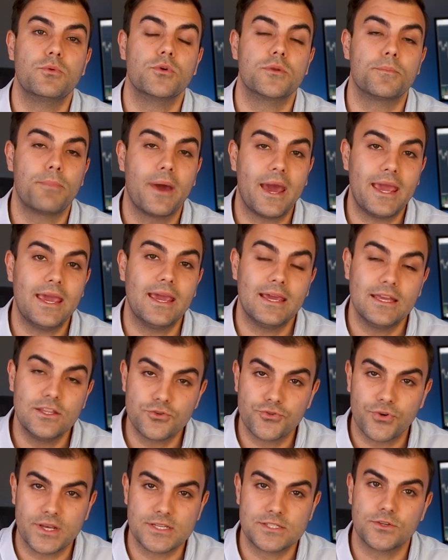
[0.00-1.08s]
would pay
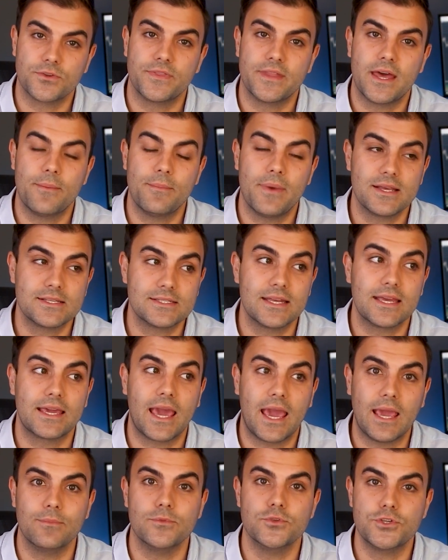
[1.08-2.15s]
interest on them as they
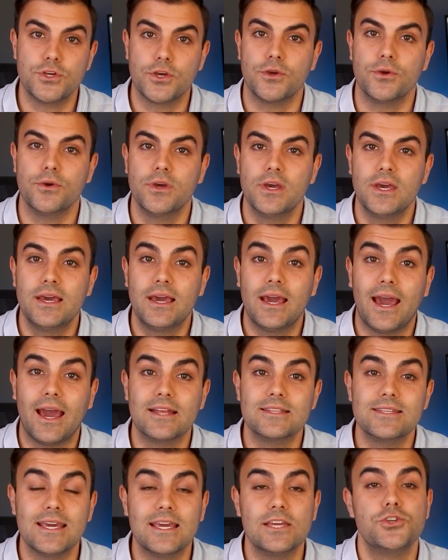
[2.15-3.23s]
came due
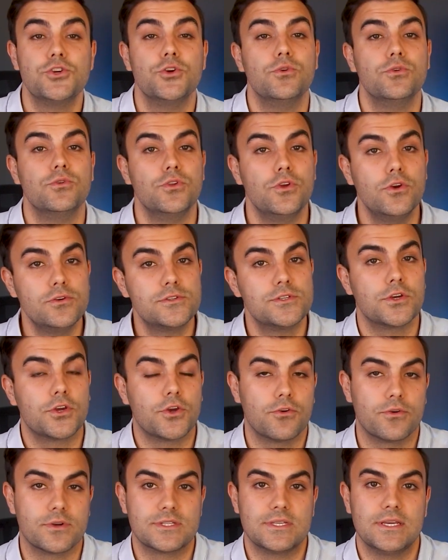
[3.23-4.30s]
and issue new
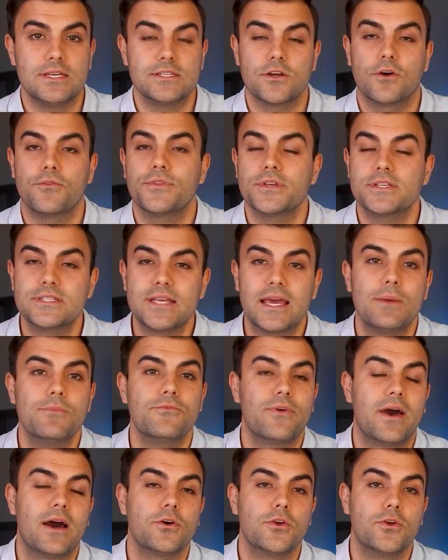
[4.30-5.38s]
securities of the same
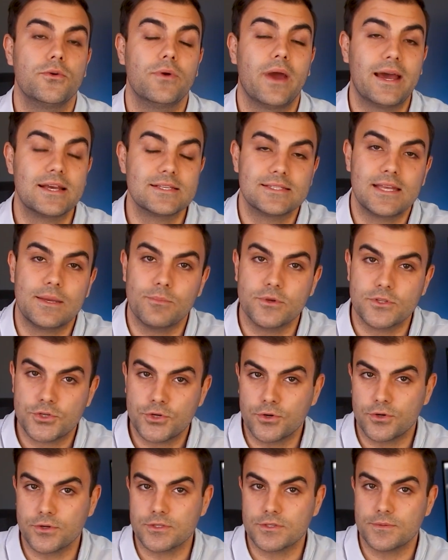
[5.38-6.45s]
value as they
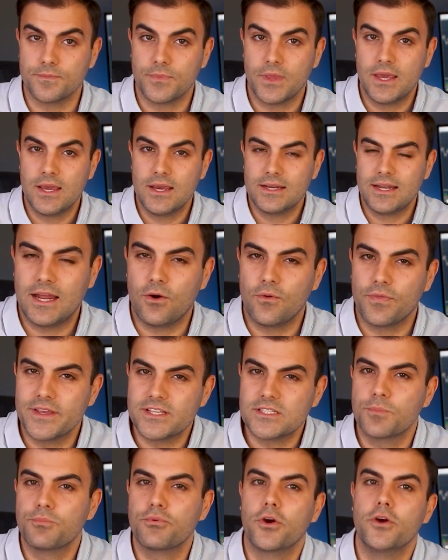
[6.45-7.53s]
matured. Now,
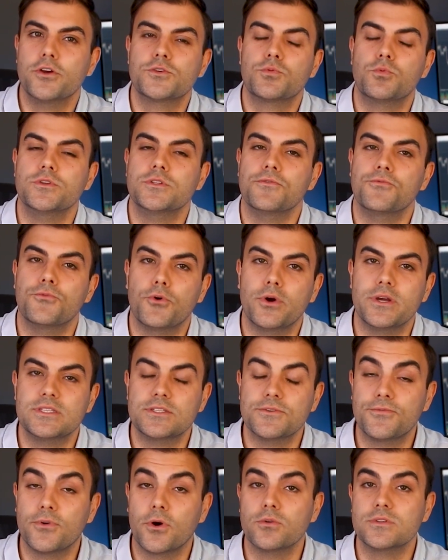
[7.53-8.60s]
this approach would avoid
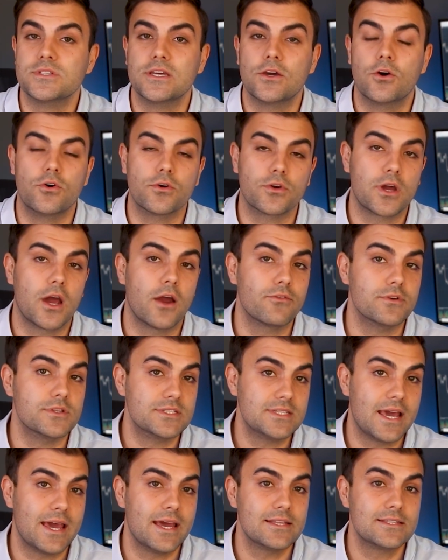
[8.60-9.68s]
defaulting on current
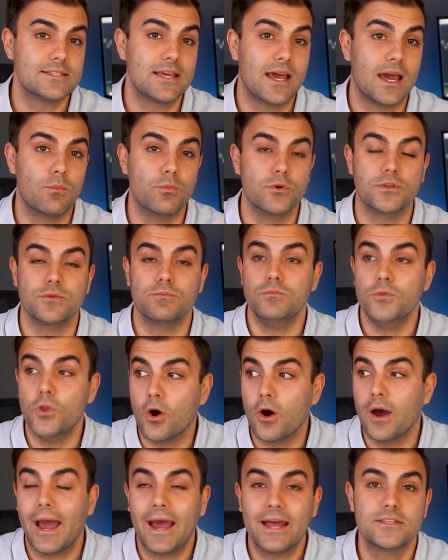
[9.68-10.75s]
debt and would
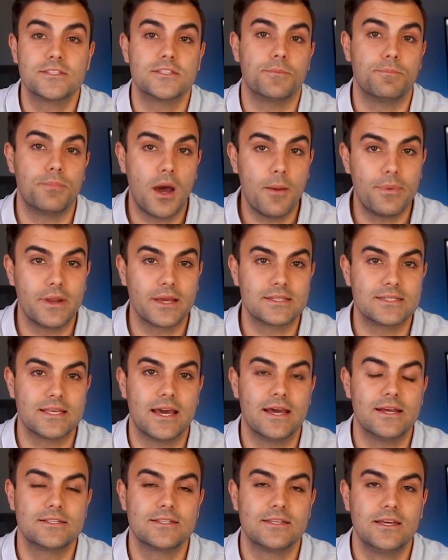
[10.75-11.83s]
not add to public
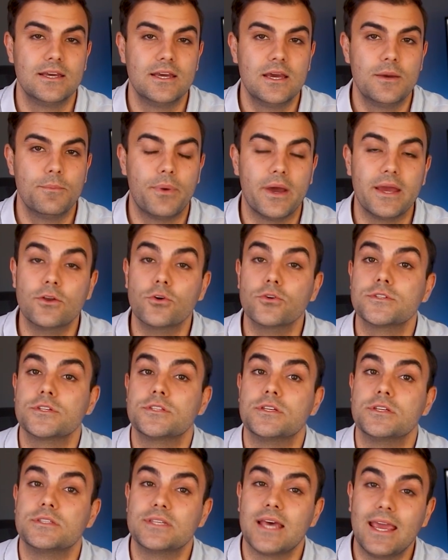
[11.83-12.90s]
debt. But in order
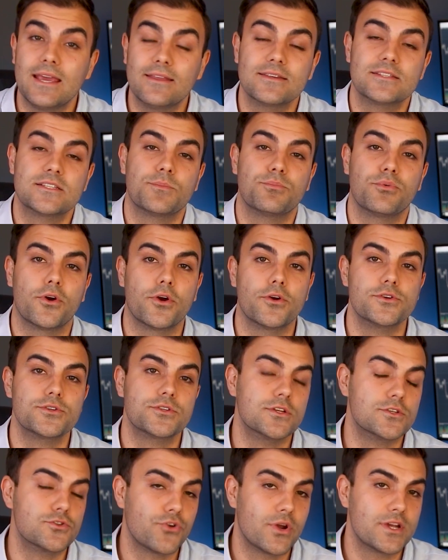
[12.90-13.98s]
to take this approach,
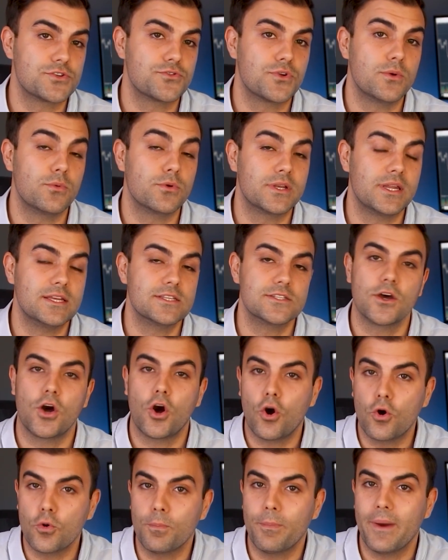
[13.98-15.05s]
the treasury would need to
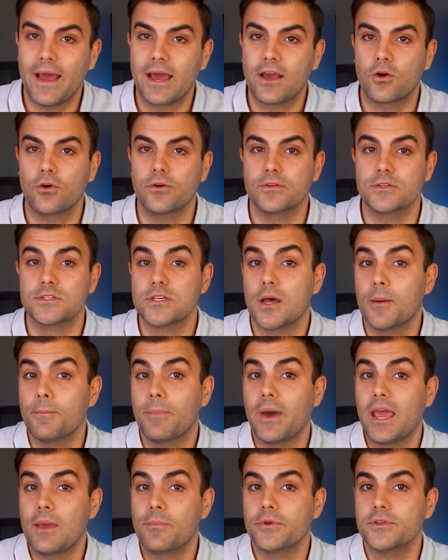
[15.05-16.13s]
hold back on some
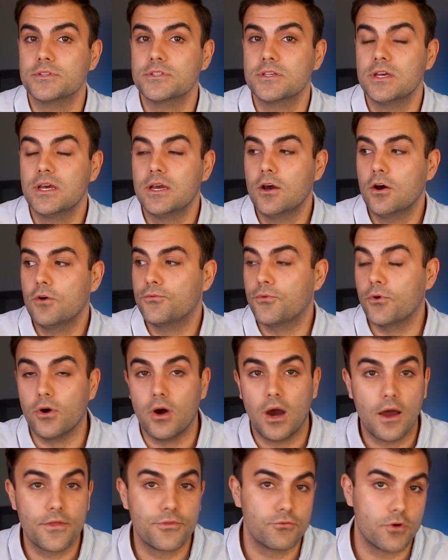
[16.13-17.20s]
payments
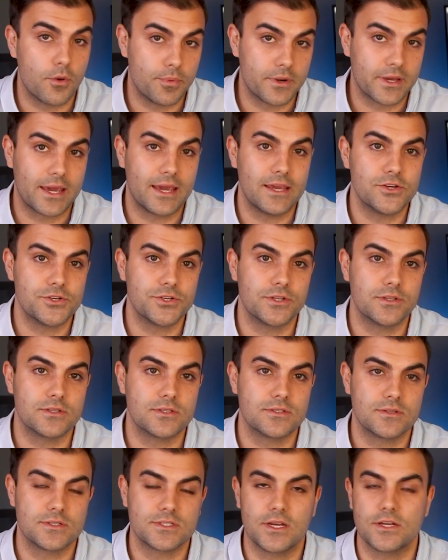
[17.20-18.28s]
for other
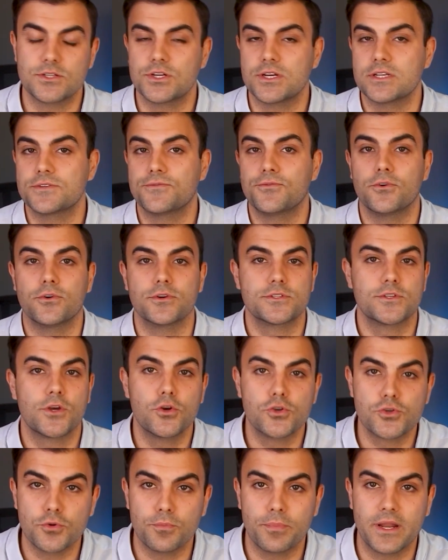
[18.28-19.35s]
obligations, such as for
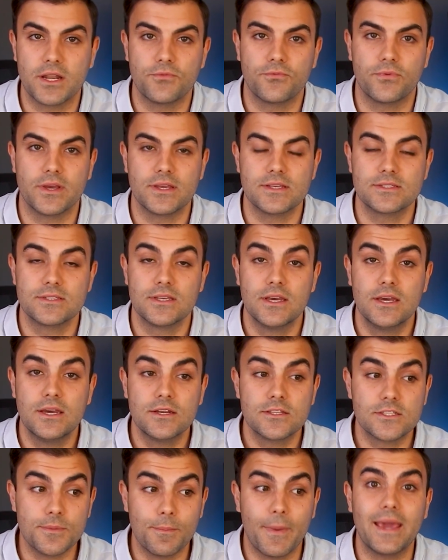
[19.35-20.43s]
social benefits,
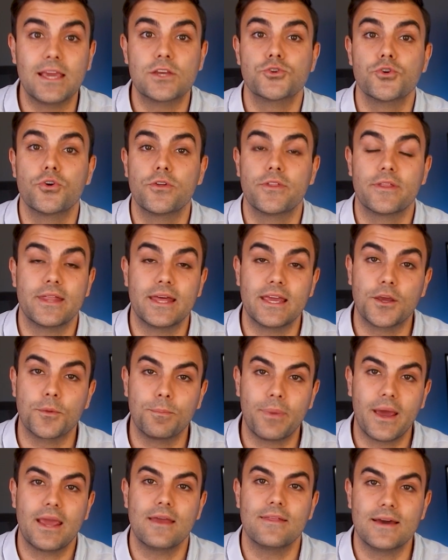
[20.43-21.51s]
to make sure that they could
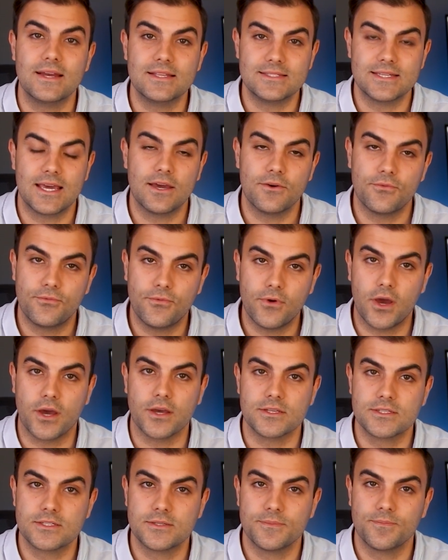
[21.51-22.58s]
pay their debt
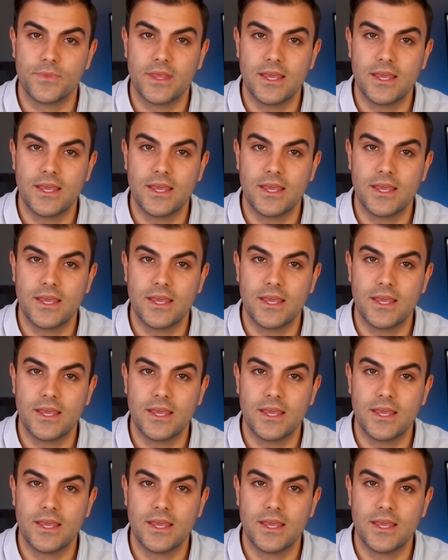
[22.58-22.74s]
first.